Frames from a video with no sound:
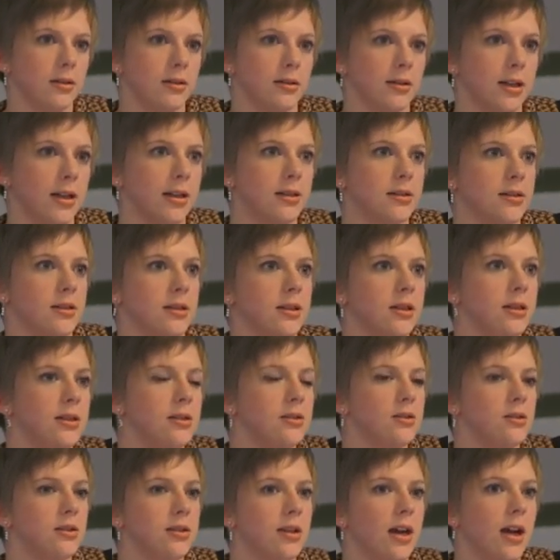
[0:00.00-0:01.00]
that in
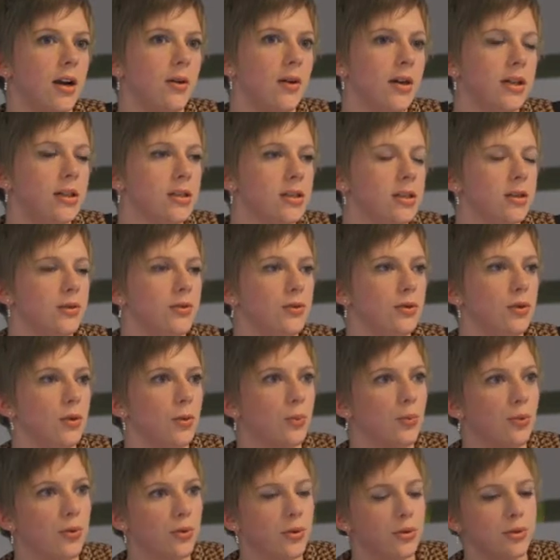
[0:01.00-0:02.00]
the directive your
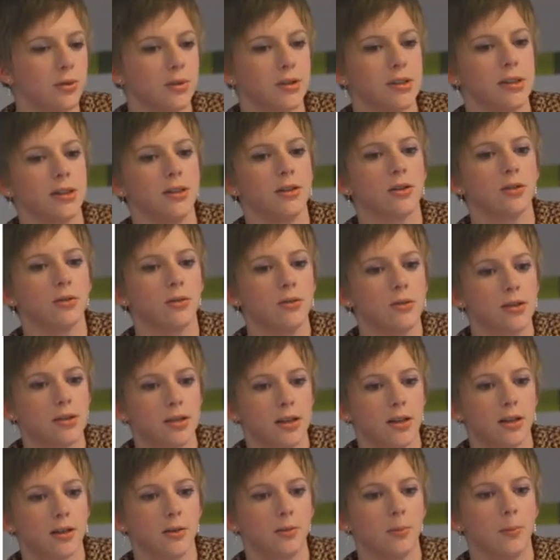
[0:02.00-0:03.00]
product is
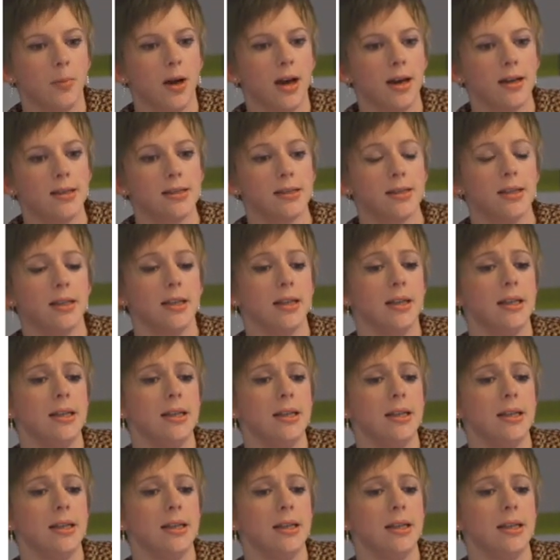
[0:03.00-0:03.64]
concerned by the